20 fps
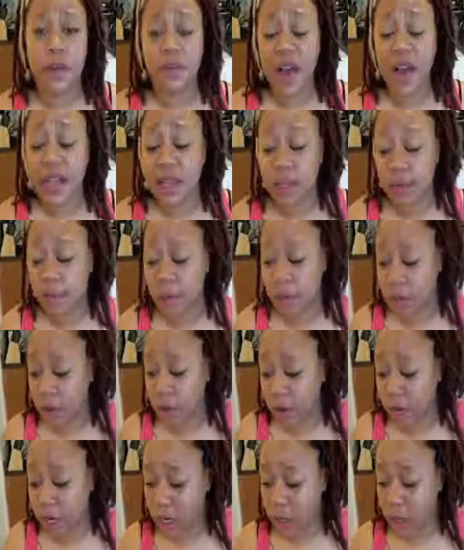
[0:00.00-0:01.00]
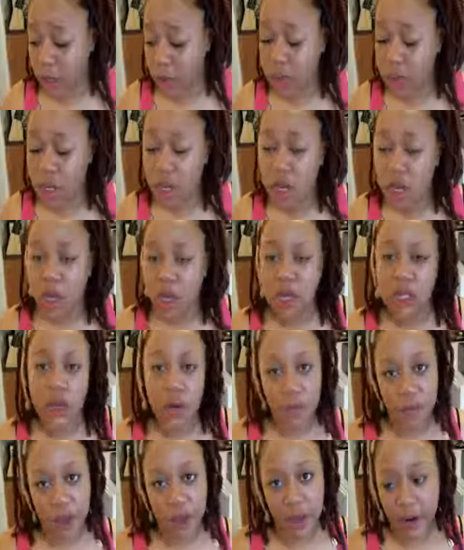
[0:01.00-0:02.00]
finely milled granules.
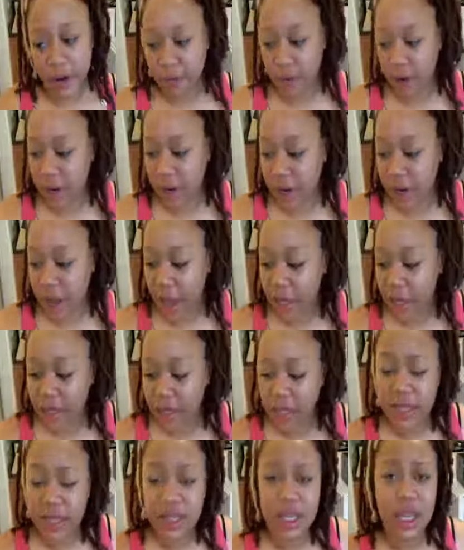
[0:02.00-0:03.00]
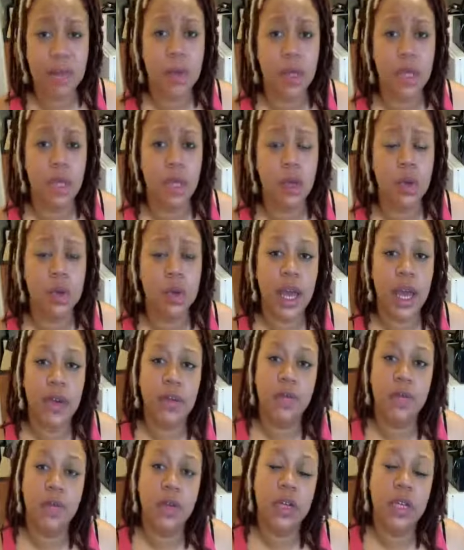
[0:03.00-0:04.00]
So very nice. This can be used
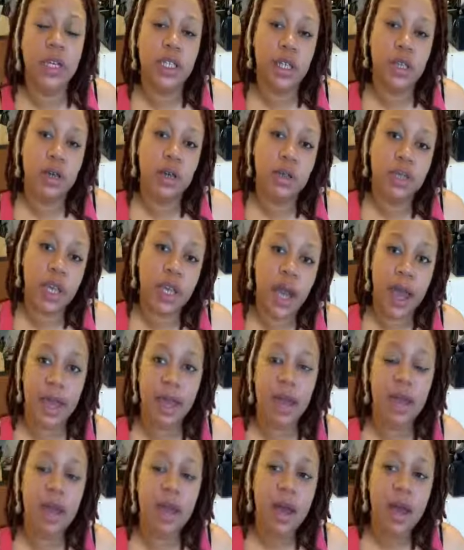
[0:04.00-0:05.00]
every single day.